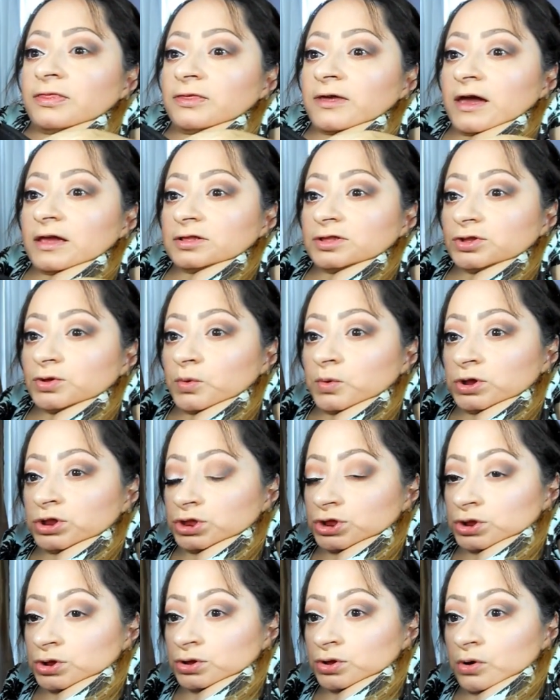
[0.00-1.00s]
that's going
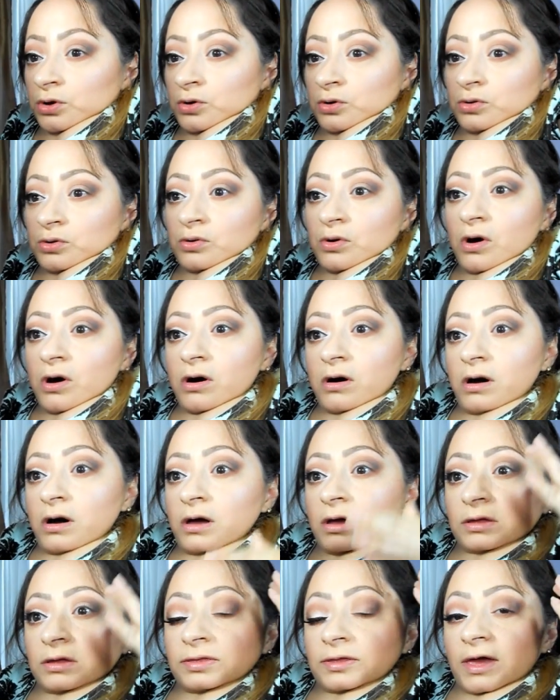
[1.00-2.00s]
to go
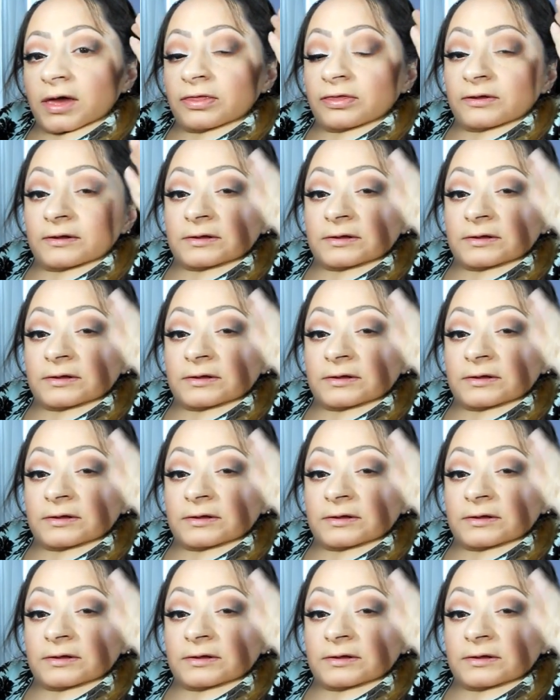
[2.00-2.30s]
on the